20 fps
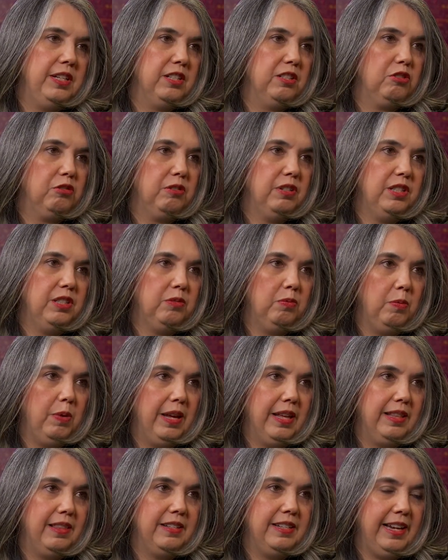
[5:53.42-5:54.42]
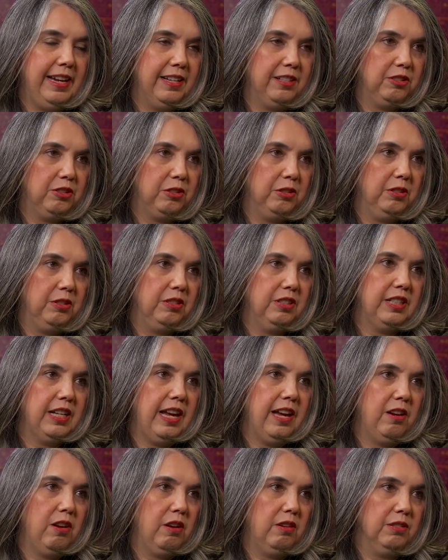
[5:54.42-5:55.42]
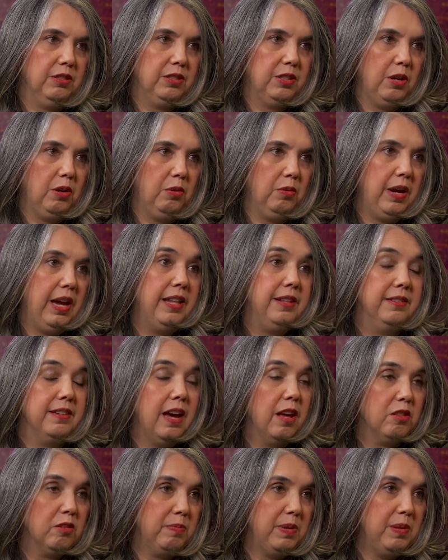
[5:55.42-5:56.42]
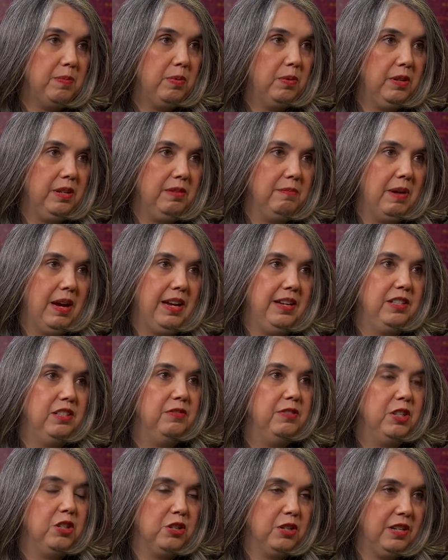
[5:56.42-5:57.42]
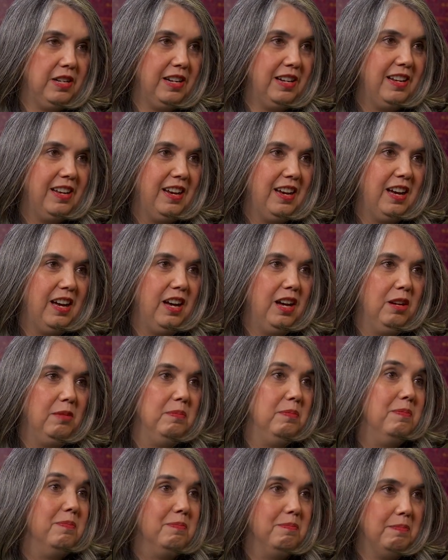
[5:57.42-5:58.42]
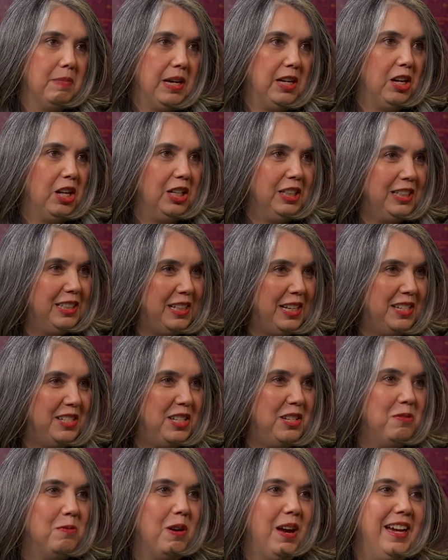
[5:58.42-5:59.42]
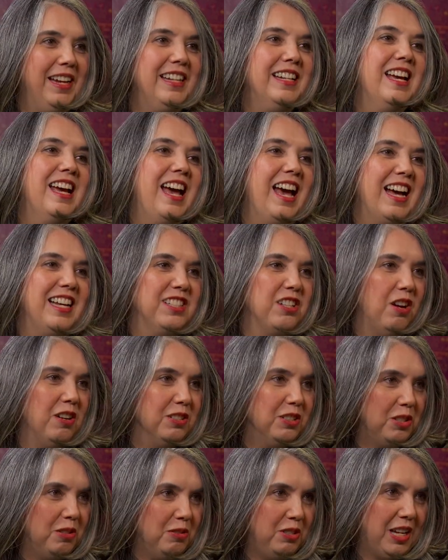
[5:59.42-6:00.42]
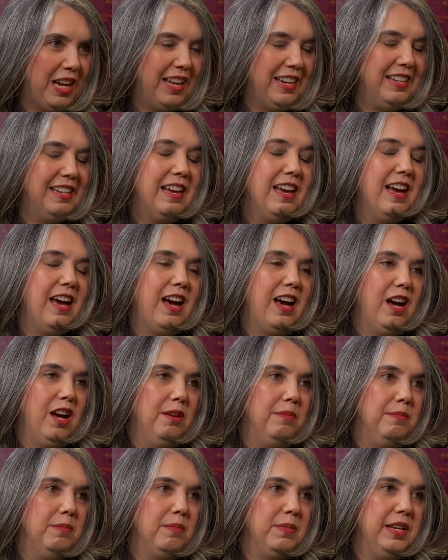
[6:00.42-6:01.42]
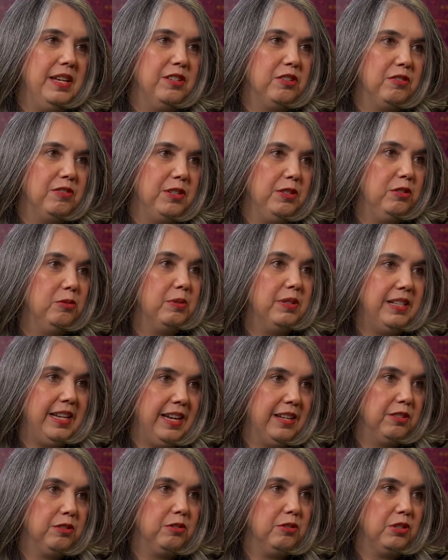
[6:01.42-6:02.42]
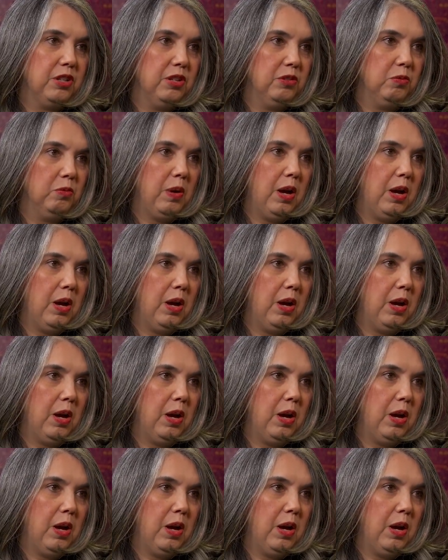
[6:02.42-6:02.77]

histories with dancers and also and other people in my division um, my colleague Claytee White has also done um, interviews with dancers as